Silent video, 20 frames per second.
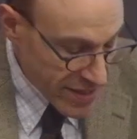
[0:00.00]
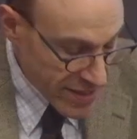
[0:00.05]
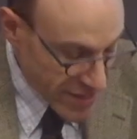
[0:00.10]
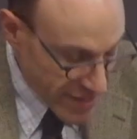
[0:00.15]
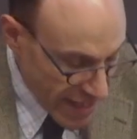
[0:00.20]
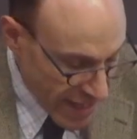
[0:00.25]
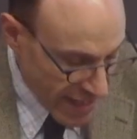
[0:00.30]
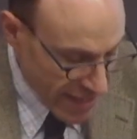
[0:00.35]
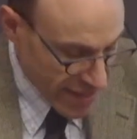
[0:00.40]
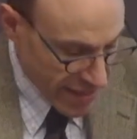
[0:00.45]

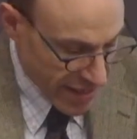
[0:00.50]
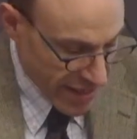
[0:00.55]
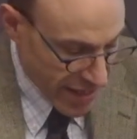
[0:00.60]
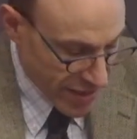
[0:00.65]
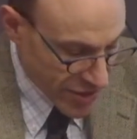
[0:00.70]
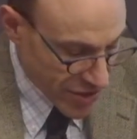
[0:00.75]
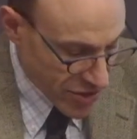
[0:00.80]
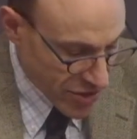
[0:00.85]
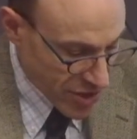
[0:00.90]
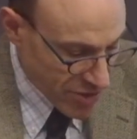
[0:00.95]
second
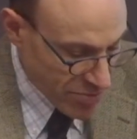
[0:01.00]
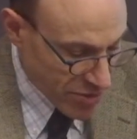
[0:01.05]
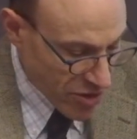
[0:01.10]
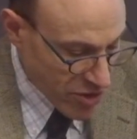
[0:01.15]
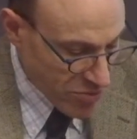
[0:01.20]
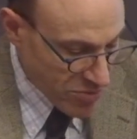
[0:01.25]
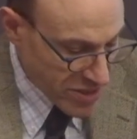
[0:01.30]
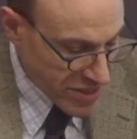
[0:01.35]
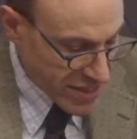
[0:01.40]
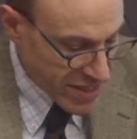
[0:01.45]
lecture,
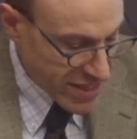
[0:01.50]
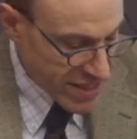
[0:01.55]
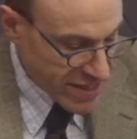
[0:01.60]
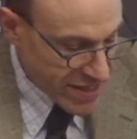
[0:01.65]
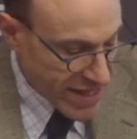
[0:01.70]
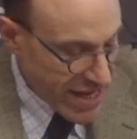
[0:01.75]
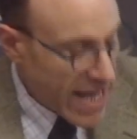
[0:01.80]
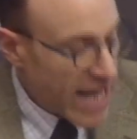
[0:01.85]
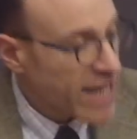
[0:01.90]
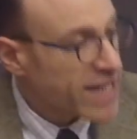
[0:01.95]
Diplomacy is
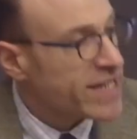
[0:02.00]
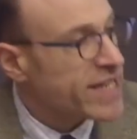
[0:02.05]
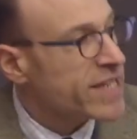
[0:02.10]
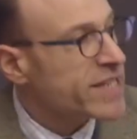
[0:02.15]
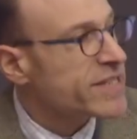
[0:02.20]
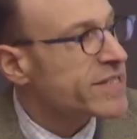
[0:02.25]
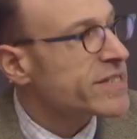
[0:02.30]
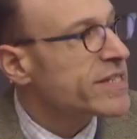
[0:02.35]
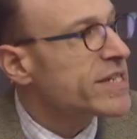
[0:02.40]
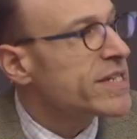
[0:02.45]

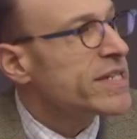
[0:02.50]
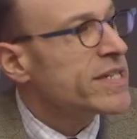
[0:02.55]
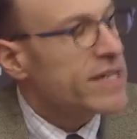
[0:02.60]
Tactics,